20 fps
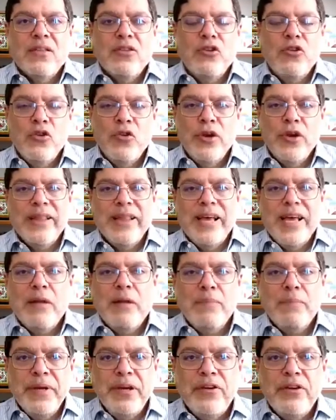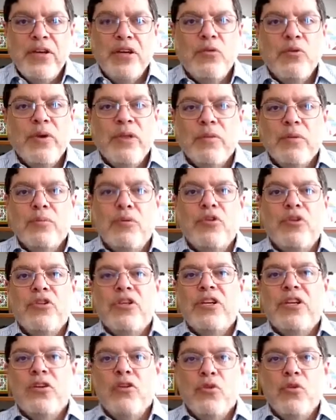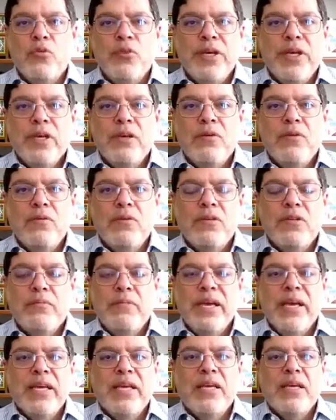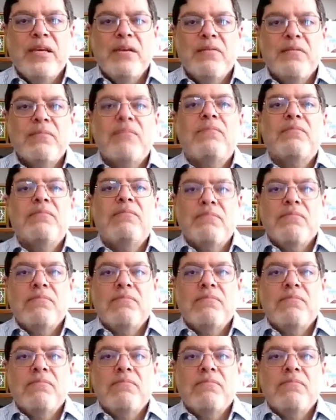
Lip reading: During that period when the political wing was making